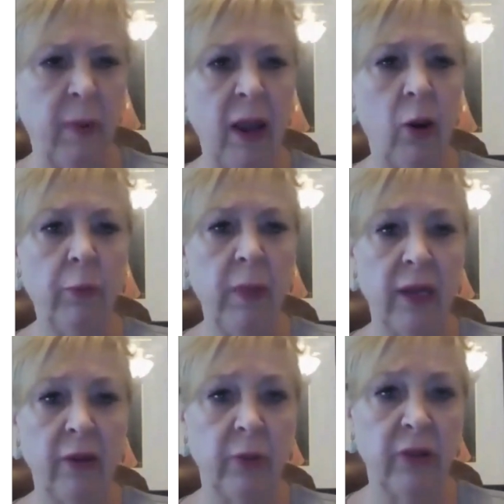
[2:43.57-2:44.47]
me, my own
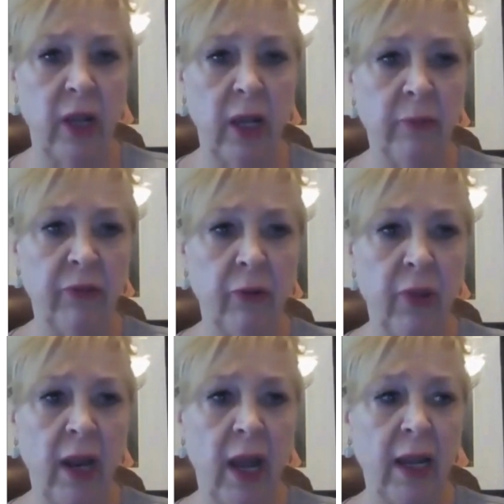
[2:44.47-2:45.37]
management time, so
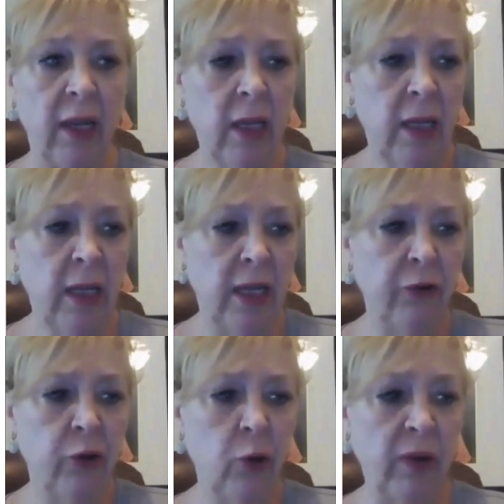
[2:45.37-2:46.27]
that it
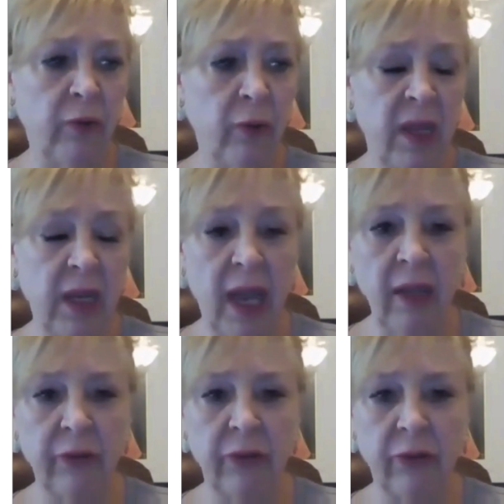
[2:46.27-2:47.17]
took away from the
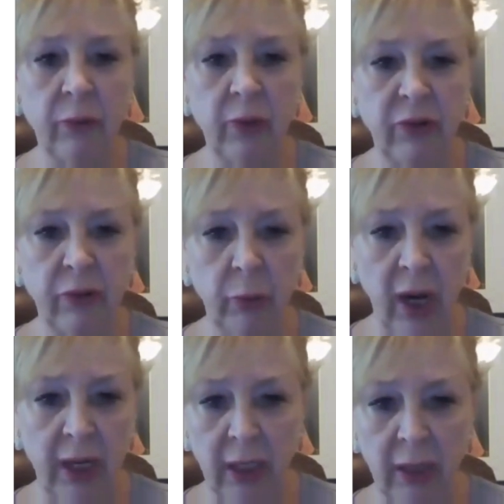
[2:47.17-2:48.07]
analysis, which is where
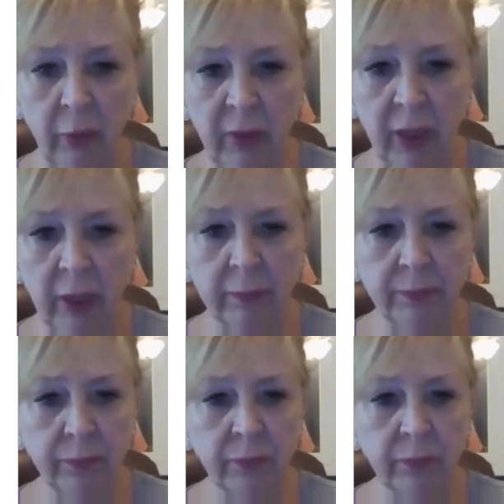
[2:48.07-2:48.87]
I needed to be.